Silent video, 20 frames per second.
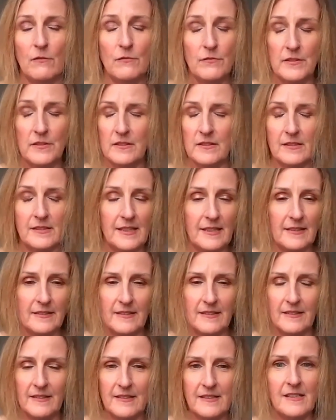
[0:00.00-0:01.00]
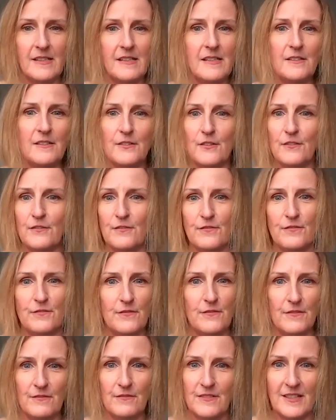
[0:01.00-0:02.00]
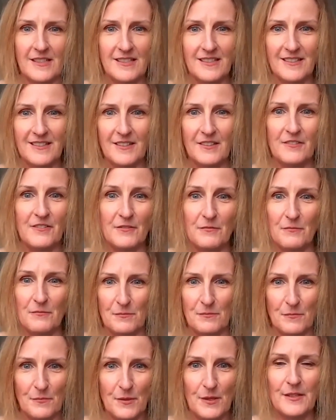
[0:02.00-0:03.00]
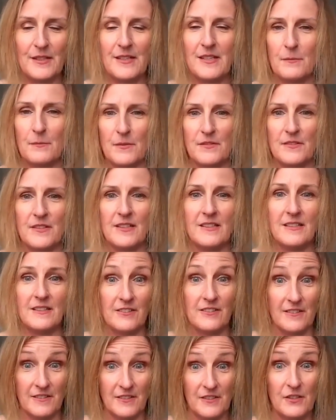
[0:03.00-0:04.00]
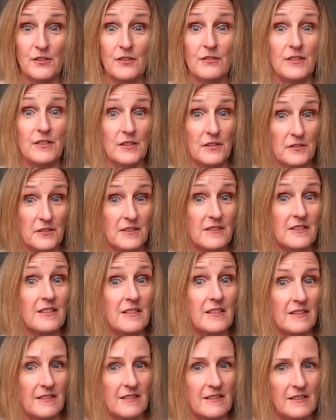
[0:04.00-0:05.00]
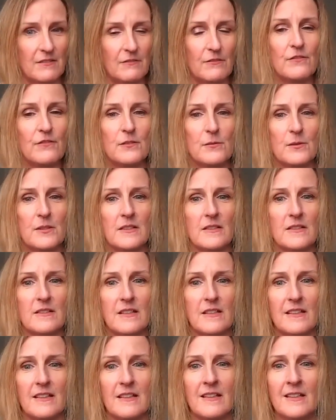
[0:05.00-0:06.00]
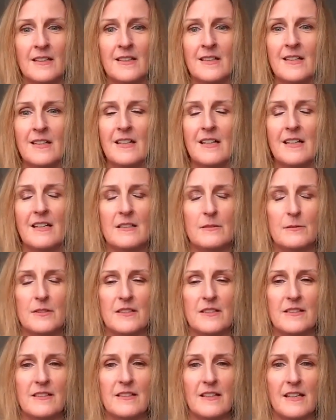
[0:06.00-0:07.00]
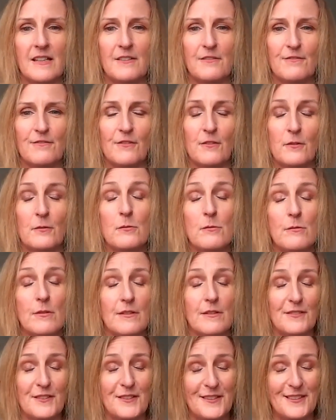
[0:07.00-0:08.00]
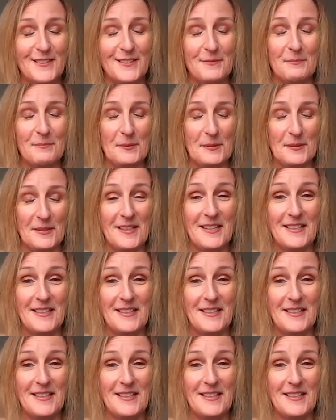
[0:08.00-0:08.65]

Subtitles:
Obviously, yes, it's the ease of data and working with data, the curiosity and the influencing. I would say for all of us, but